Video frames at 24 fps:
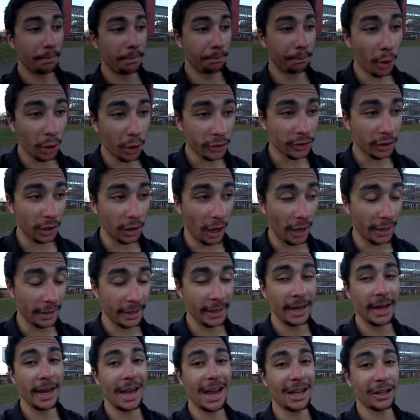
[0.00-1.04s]

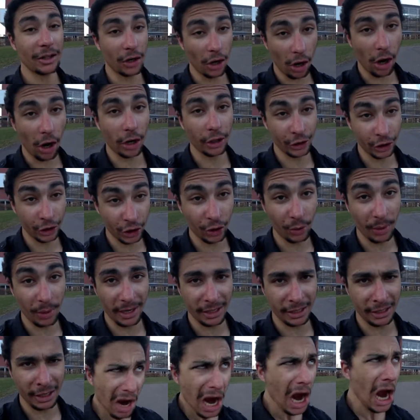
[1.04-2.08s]
boardslide is a hard
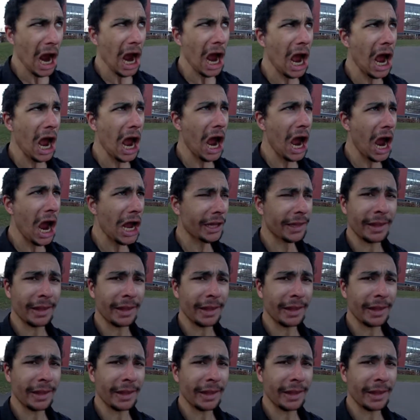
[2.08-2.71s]
trick. Ah!